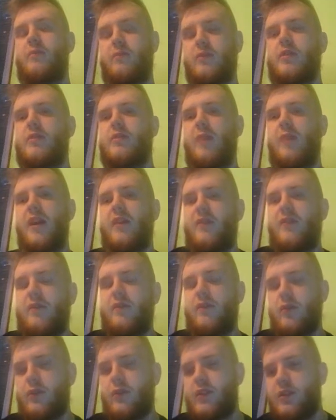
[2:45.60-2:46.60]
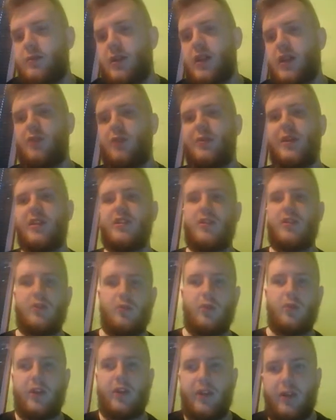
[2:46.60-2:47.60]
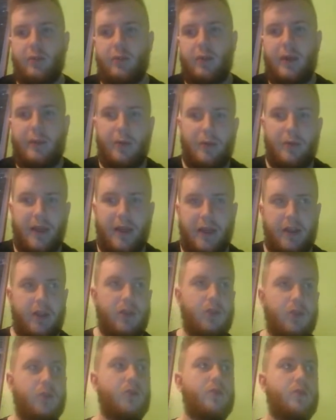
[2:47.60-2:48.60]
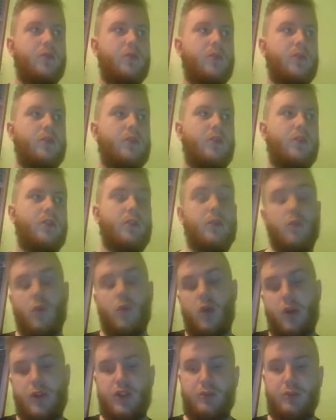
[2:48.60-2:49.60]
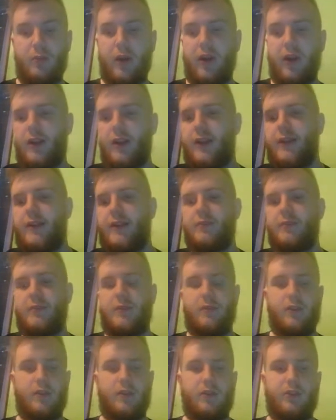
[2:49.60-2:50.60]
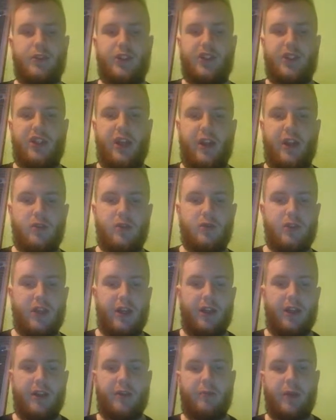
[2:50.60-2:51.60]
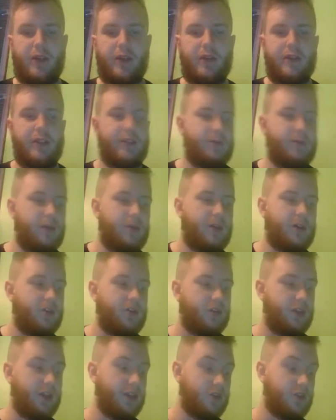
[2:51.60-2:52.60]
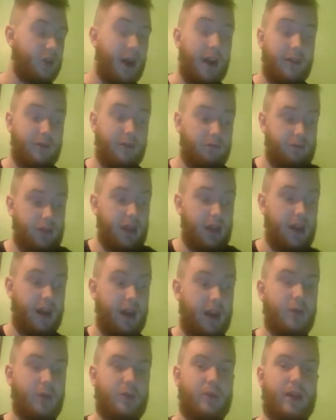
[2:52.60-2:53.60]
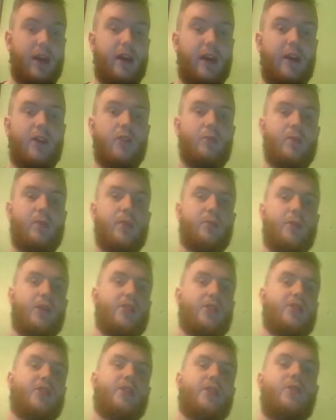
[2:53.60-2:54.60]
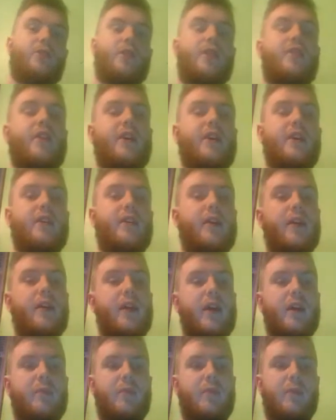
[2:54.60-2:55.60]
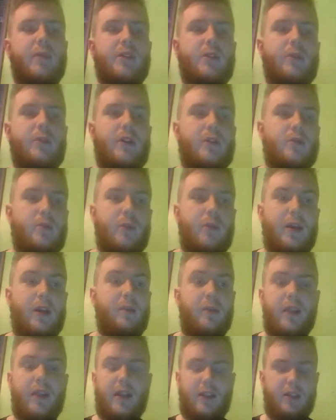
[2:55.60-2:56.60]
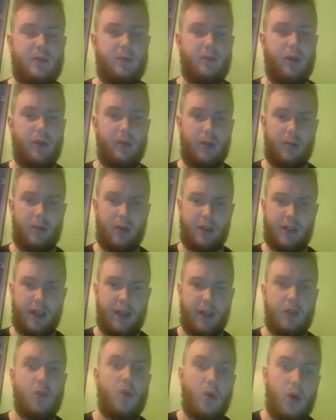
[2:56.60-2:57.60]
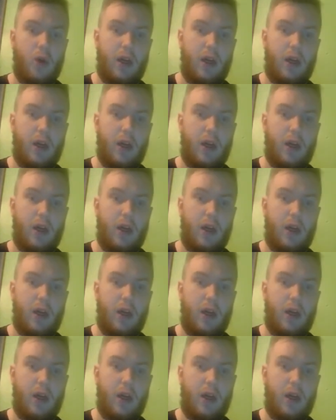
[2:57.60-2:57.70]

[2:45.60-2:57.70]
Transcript: might have influenced me a little bit because I was worried that people might, you know, watch bigger leagues and might be like, oh shit, it goes early in bigger leagues, maybe I should take it. So I went with that. I got peer pressured into it, thinking that maybe someone else would pick up, but that doesn't bother me because I know